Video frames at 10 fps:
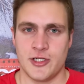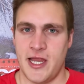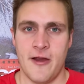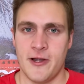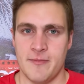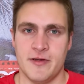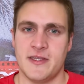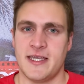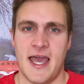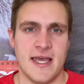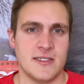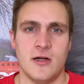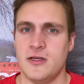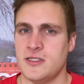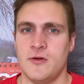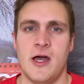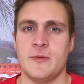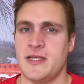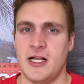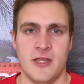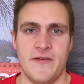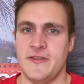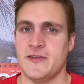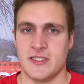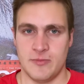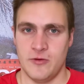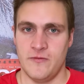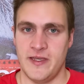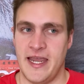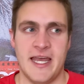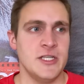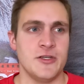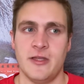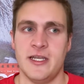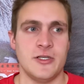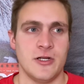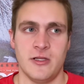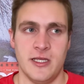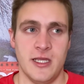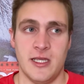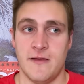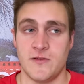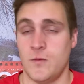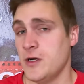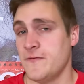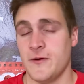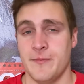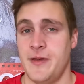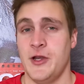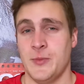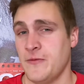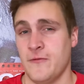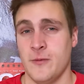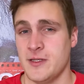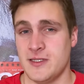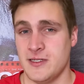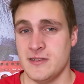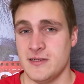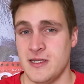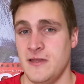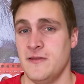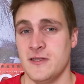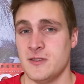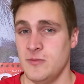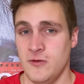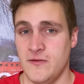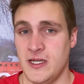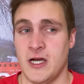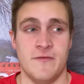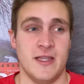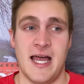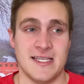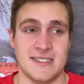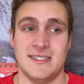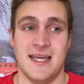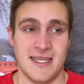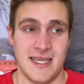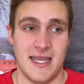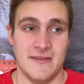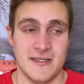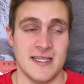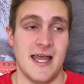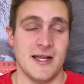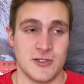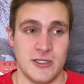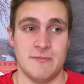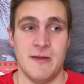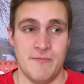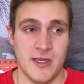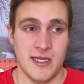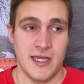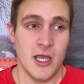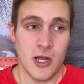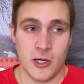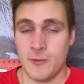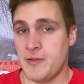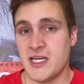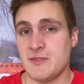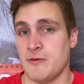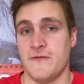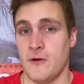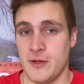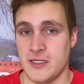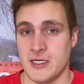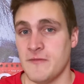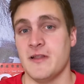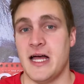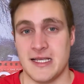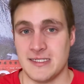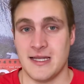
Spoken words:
Sheridan, but the cast also helps elevate this movie. Angelina Jolie gives one of her better performances in this movie of the last decade. This actually might be her best performance of the last